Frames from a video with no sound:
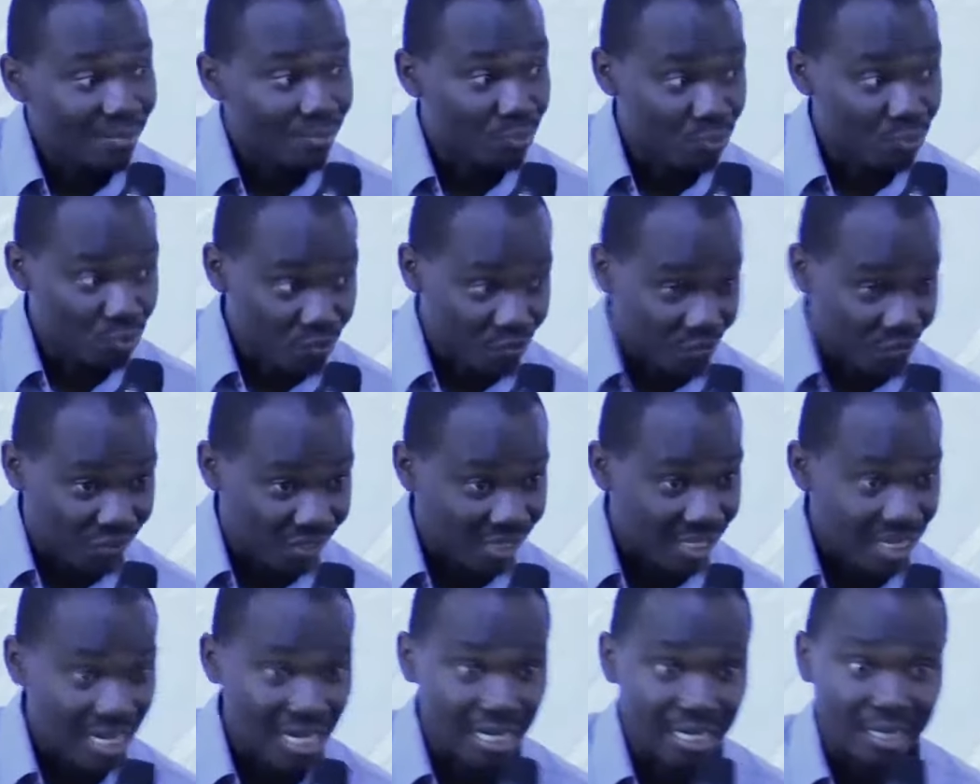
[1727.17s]

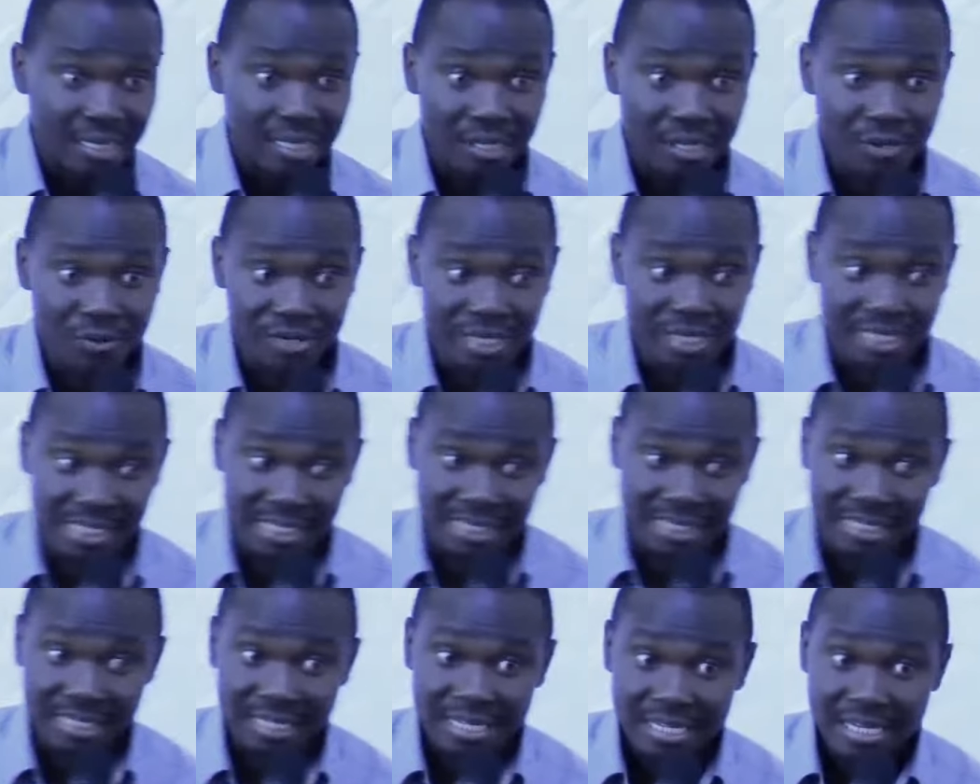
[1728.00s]
proofs and
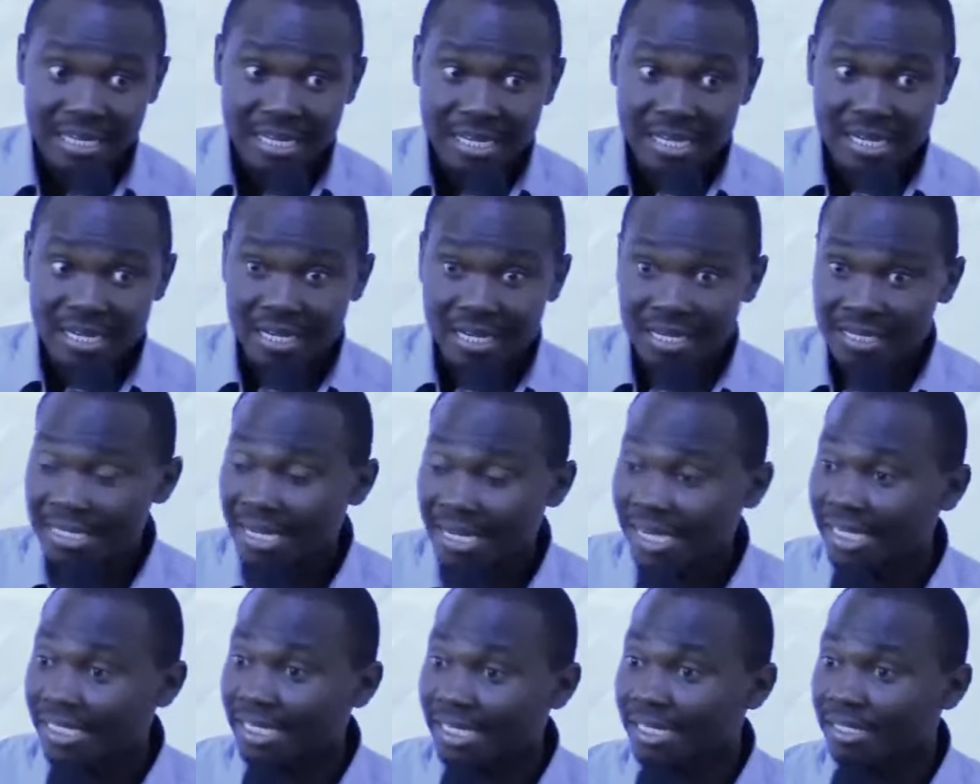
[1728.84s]
theories
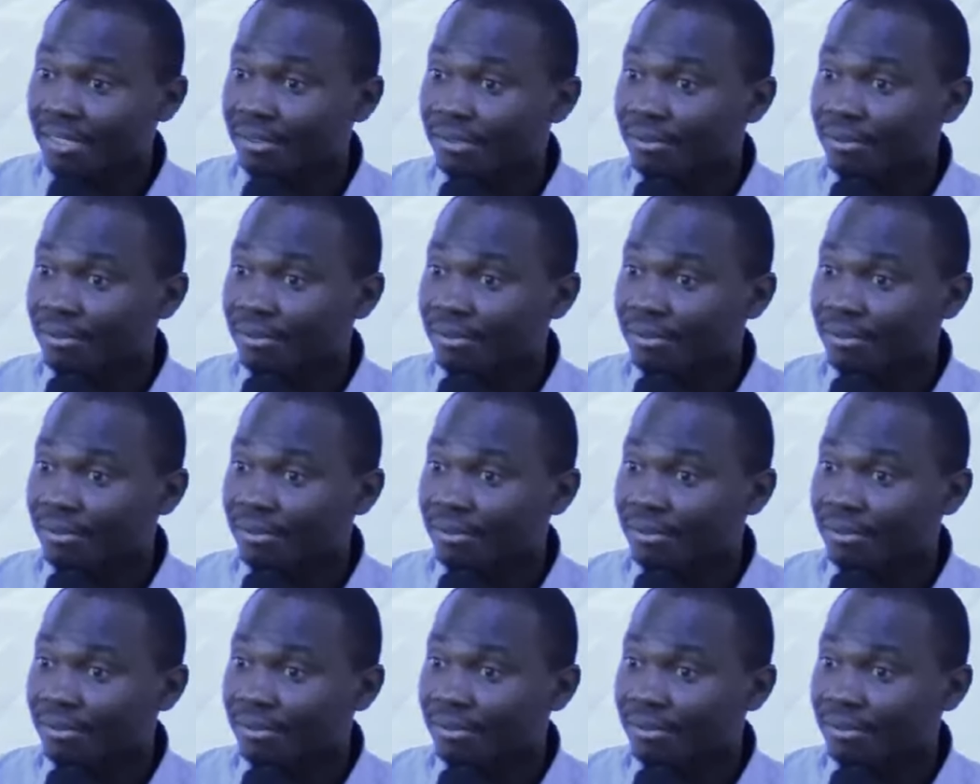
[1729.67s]
aside.